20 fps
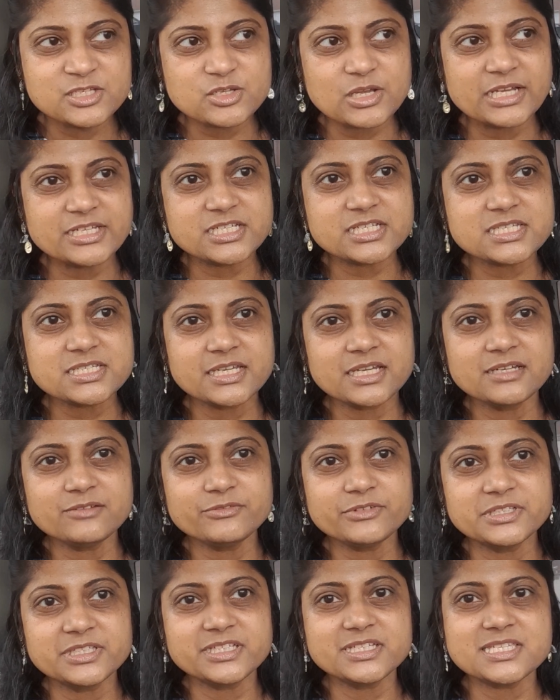So I just can't
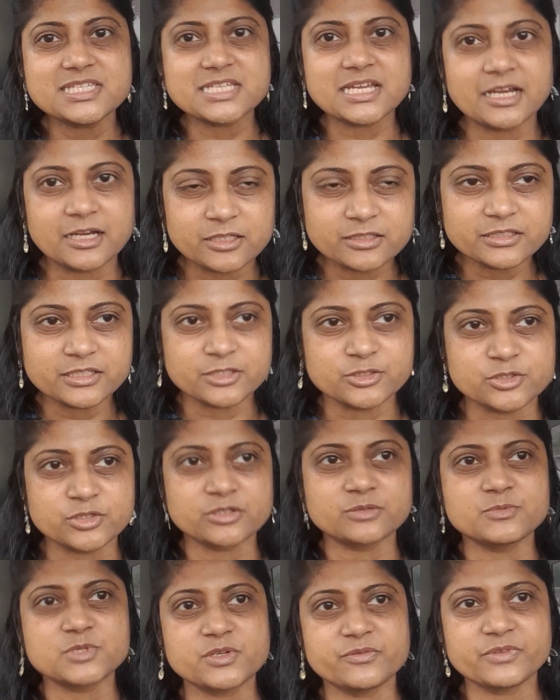really tell in
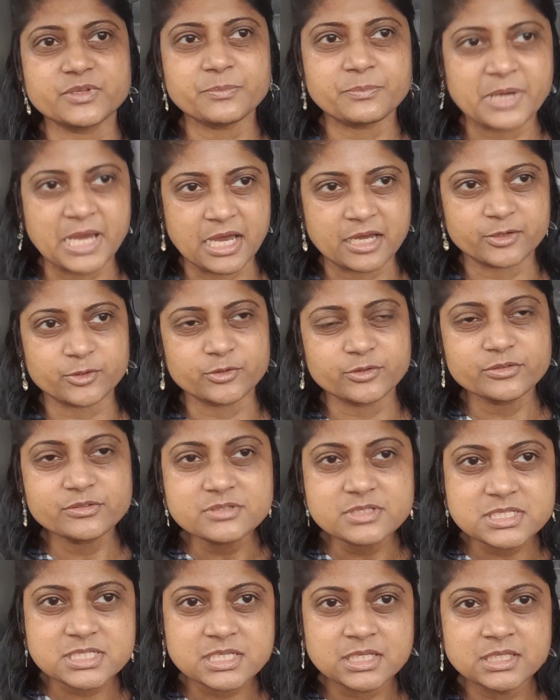terms of the
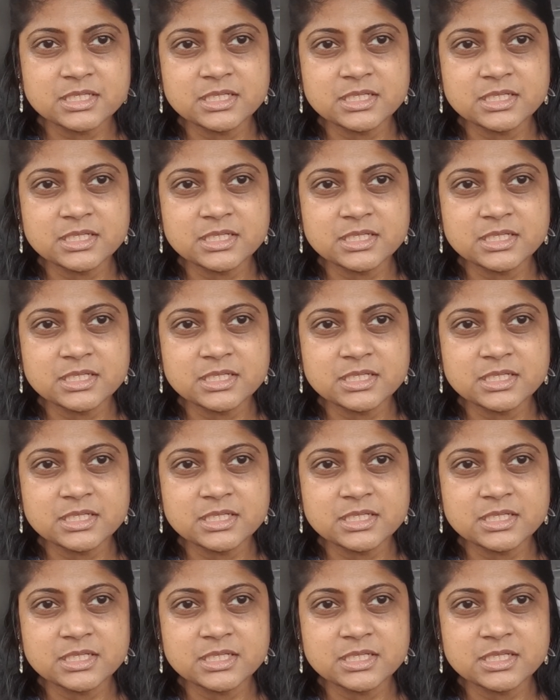patterns.